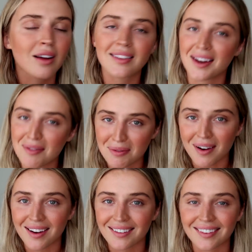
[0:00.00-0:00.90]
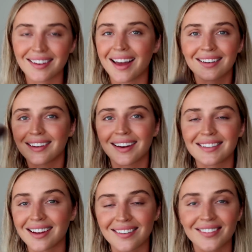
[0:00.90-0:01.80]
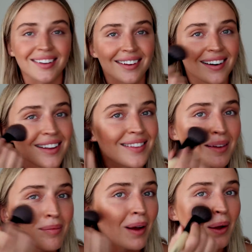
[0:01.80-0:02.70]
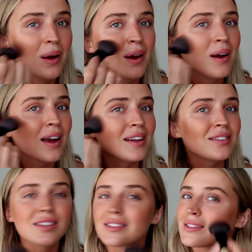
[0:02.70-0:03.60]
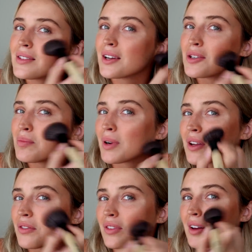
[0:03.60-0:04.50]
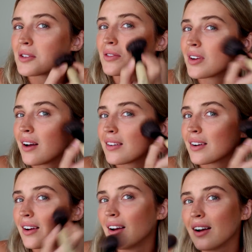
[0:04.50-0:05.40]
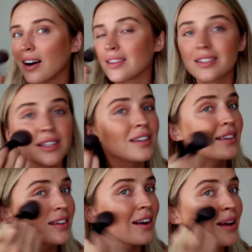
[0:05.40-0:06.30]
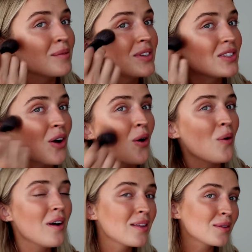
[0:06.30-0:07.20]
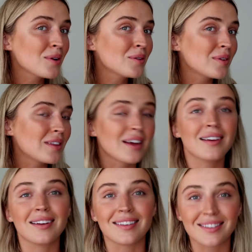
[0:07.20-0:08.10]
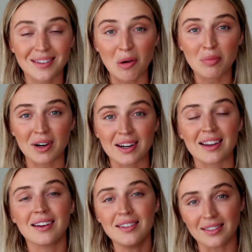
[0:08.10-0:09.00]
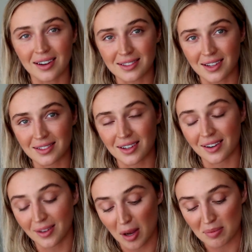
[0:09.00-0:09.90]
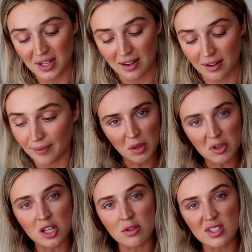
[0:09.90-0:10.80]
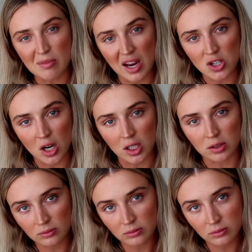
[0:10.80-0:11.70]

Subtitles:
Not that I've been wearing like any eyeshadow really or anything, but it's just such a pretty flush of color on the cheeks, and I'm so thrilled with it. It's so pretty. NARS Luster updated. I'm gonna use some eyeshadow.